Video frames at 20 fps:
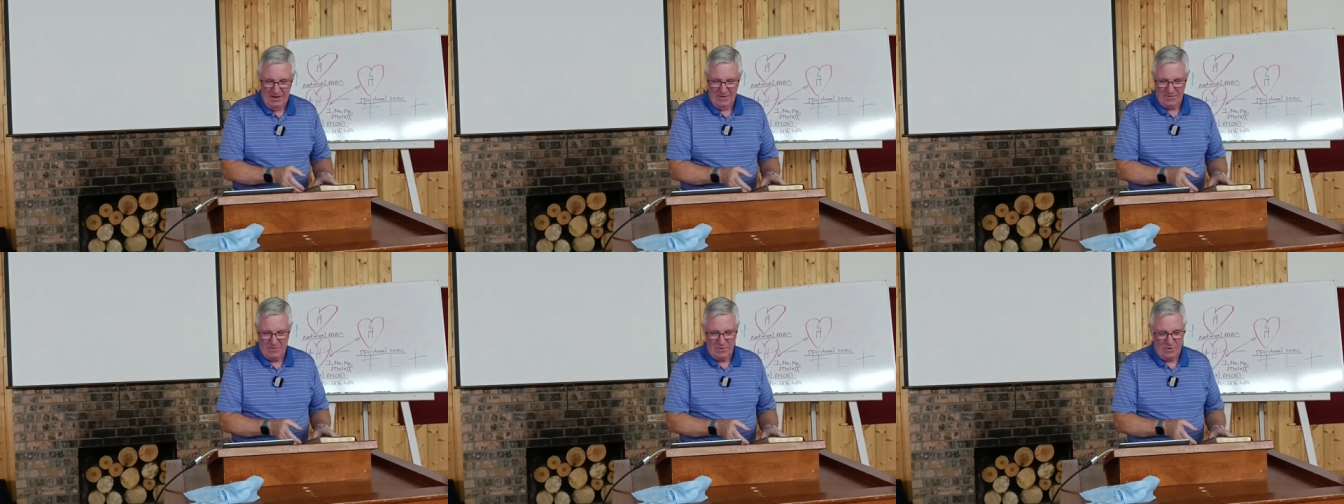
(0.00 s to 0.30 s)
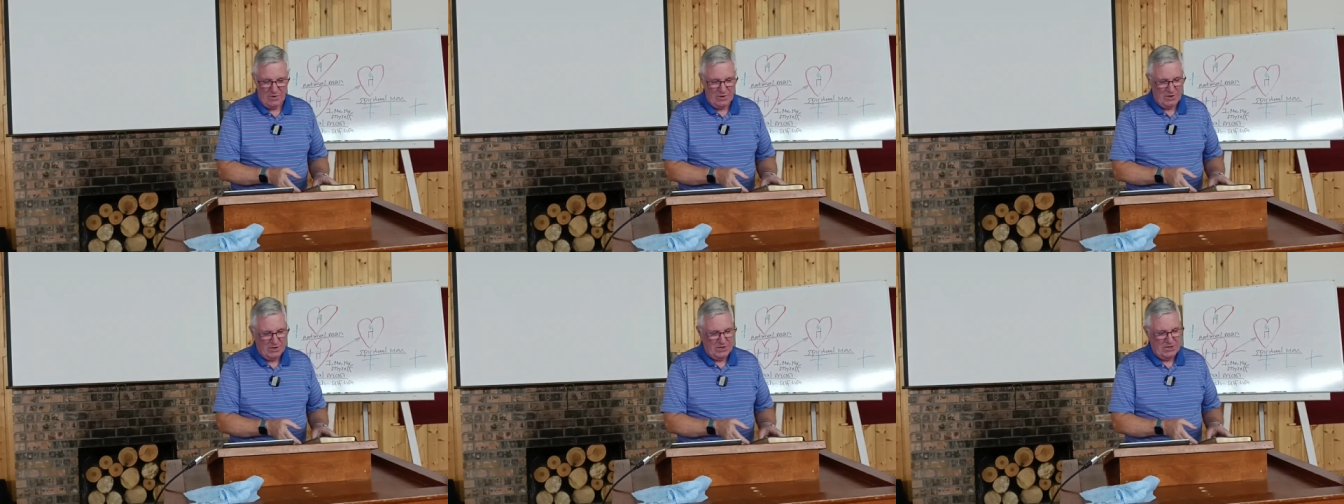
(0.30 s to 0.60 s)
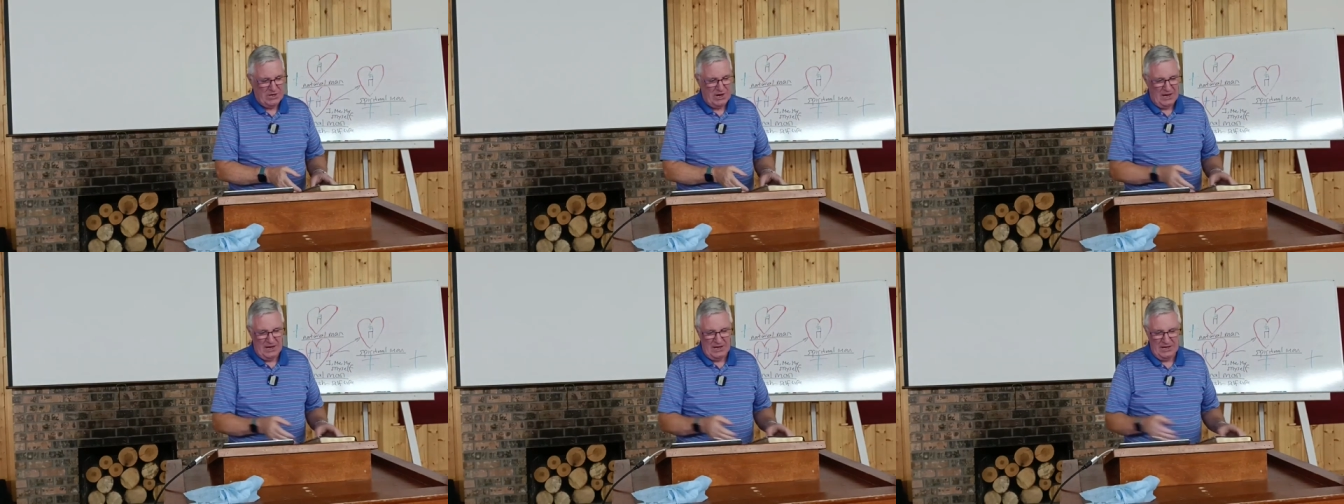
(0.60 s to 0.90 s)
of course,
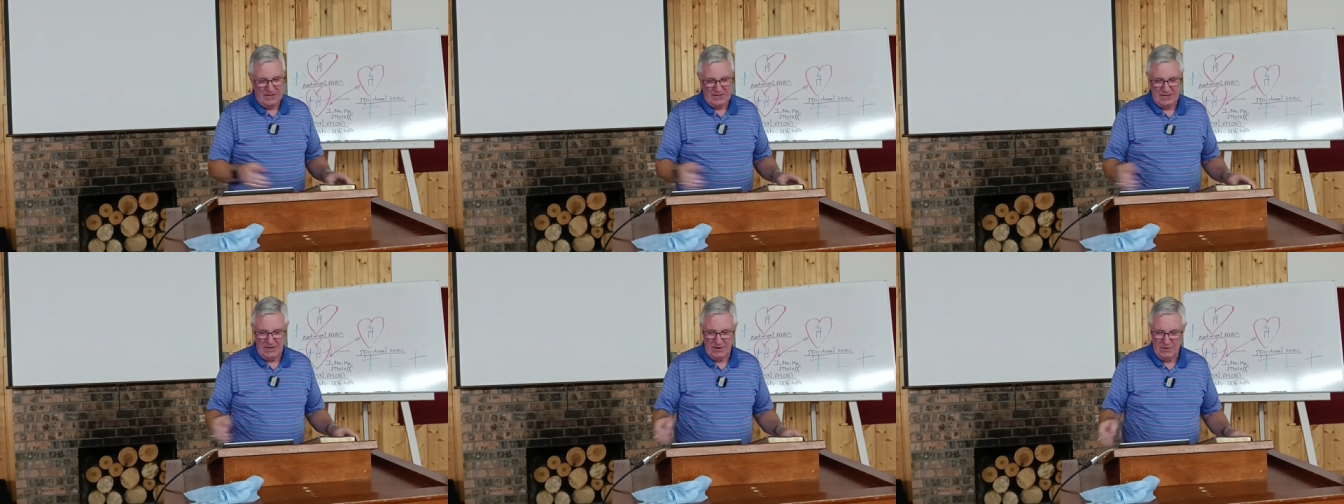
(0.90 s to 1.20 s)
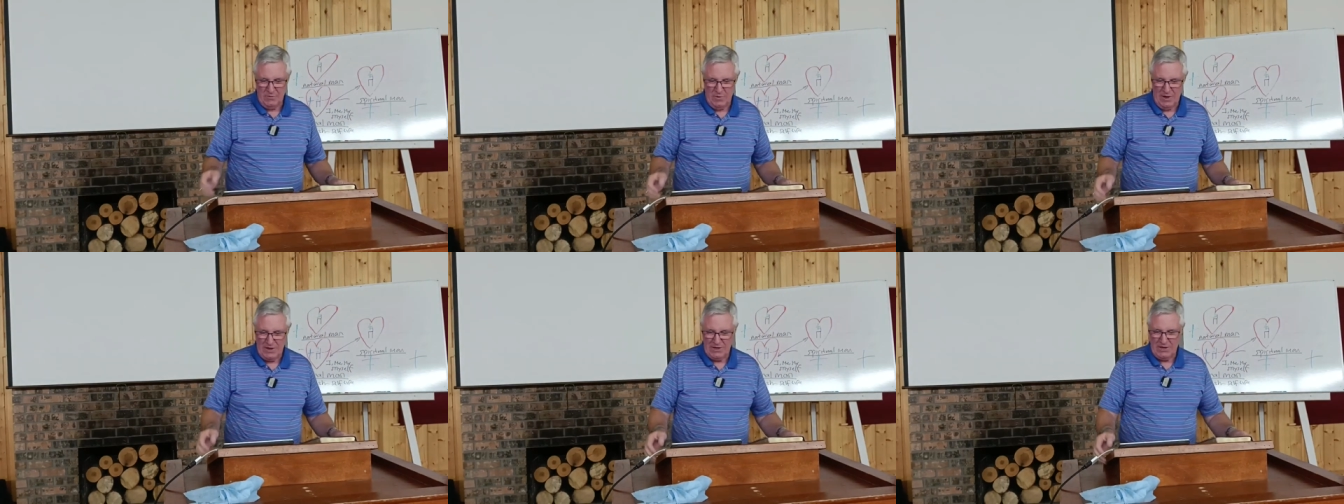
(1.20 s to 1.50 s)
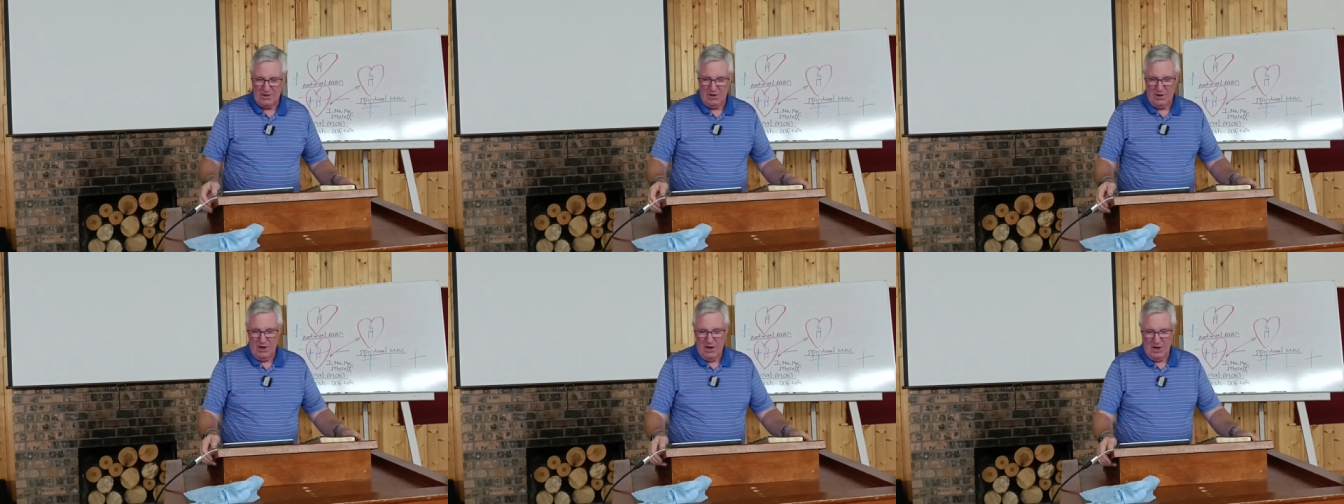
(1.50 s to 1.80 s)
as it went
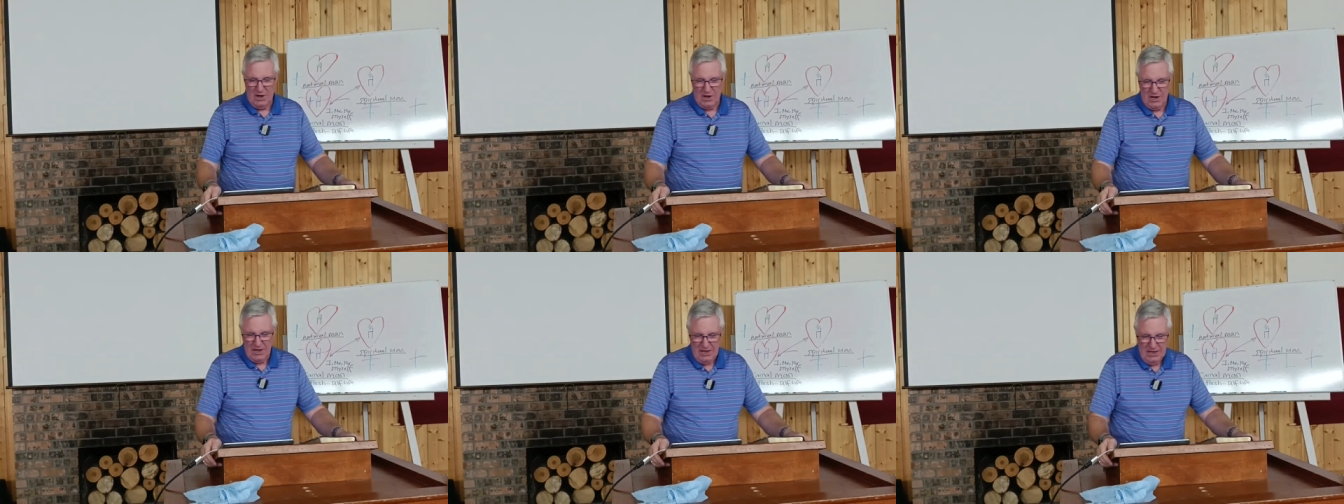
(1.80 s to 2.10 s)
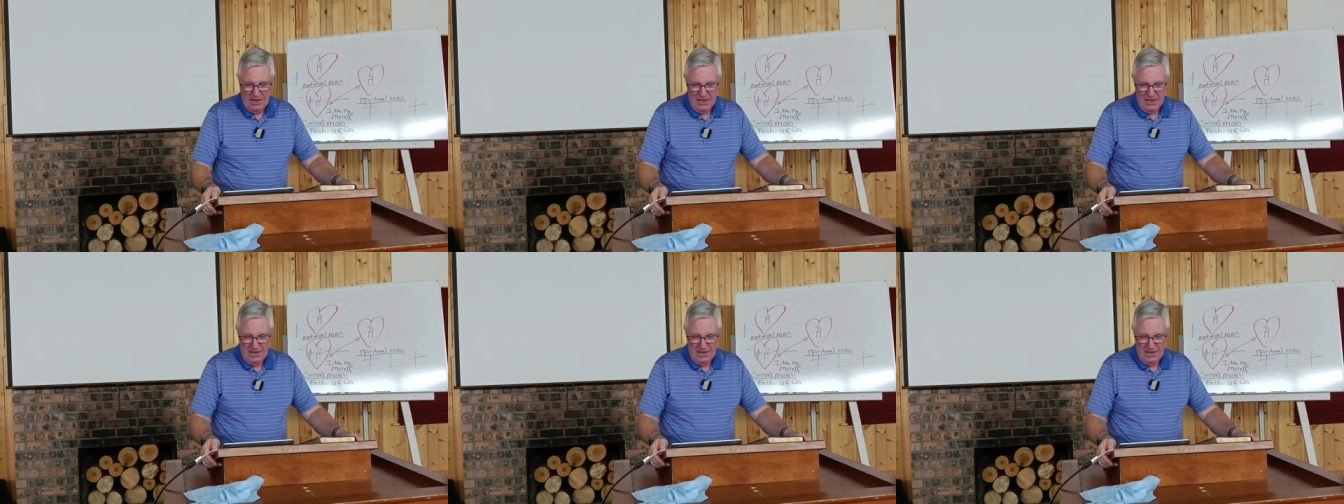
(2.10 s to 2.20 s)
along